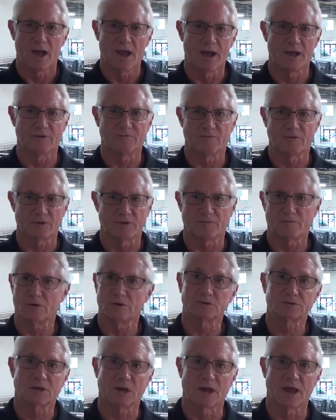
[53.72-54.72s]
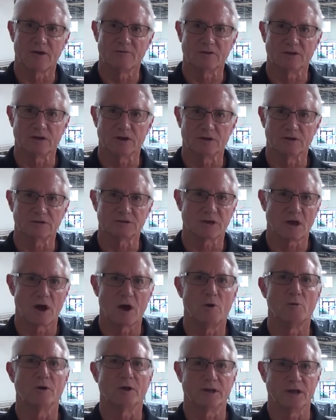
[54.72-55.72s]
and for the first 11 years,
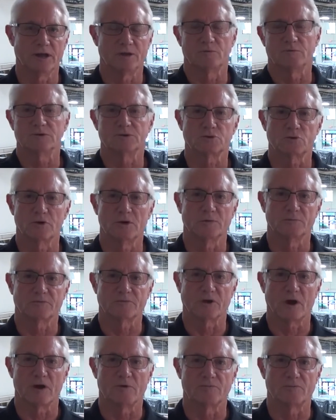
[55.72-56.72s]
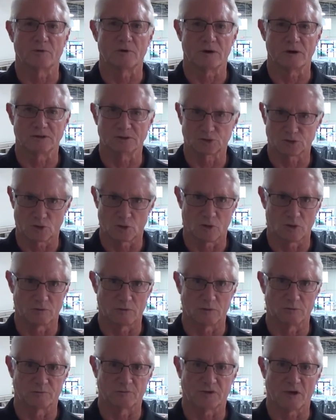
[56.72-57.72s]
all we did was crib software and
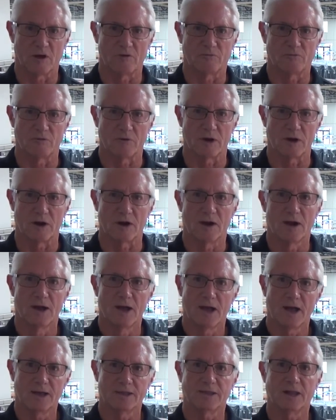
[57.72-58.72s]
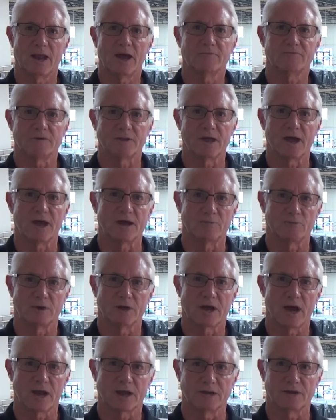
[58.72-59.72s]
storeroom software. And then after that,
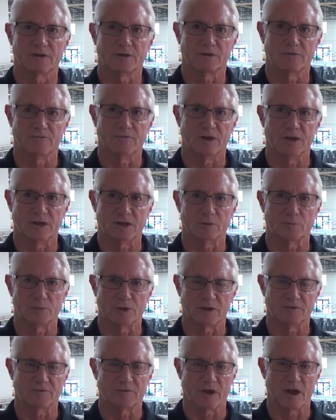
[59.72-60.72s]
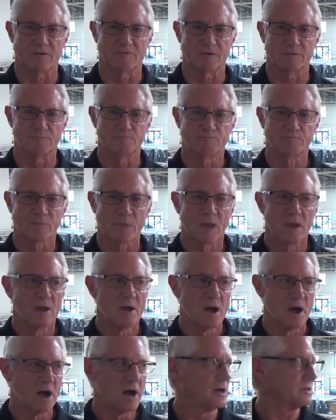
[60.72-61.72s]
we got into the vending piece of it.
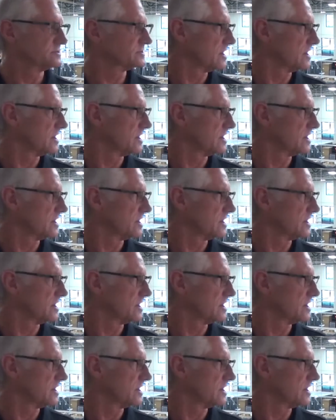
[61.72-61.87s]
Uh,